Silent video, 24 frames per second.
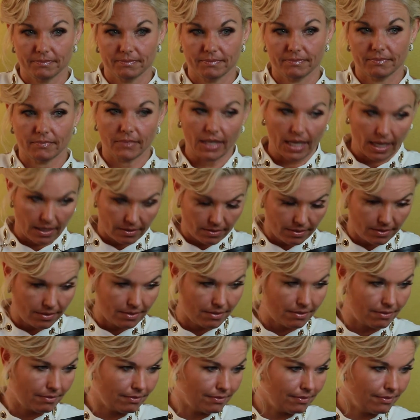Yes.
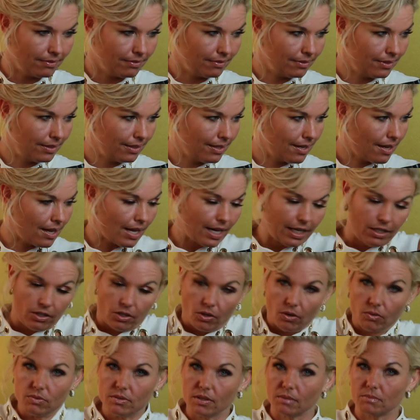I
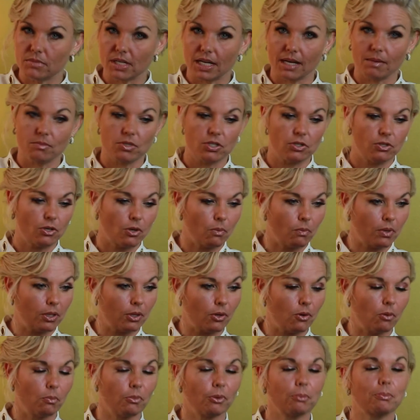know sometimes you don't want
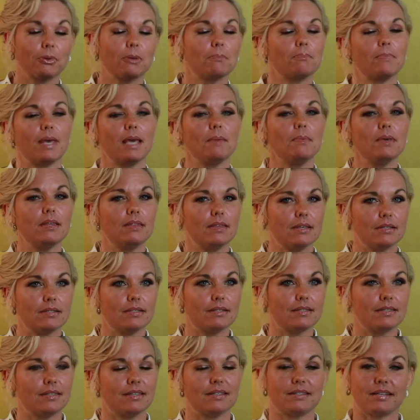homework, but maybe this
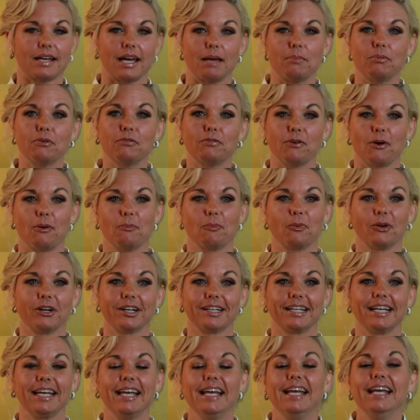is the type of
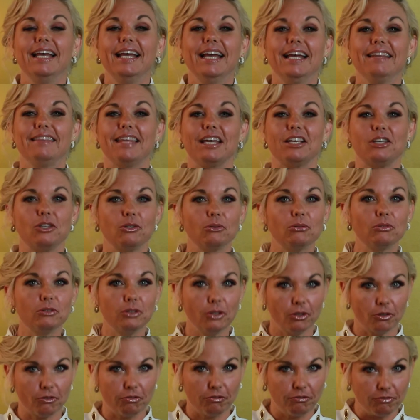homework that you'll
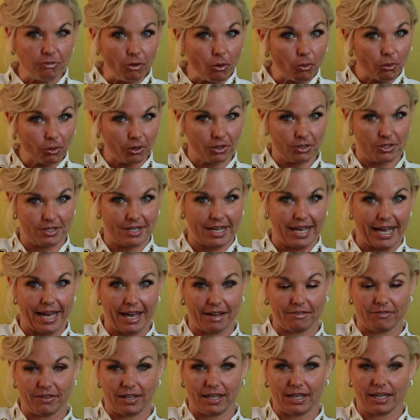look forward to
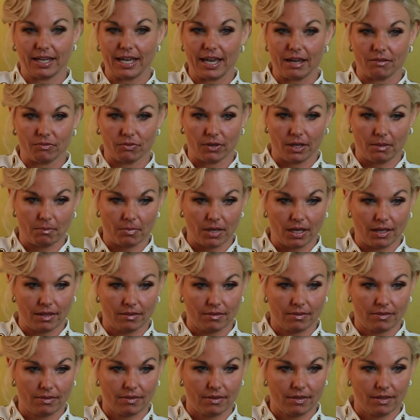having every
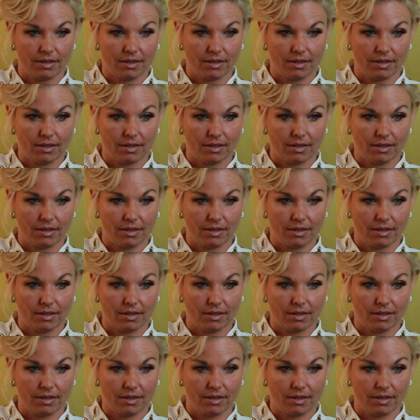month.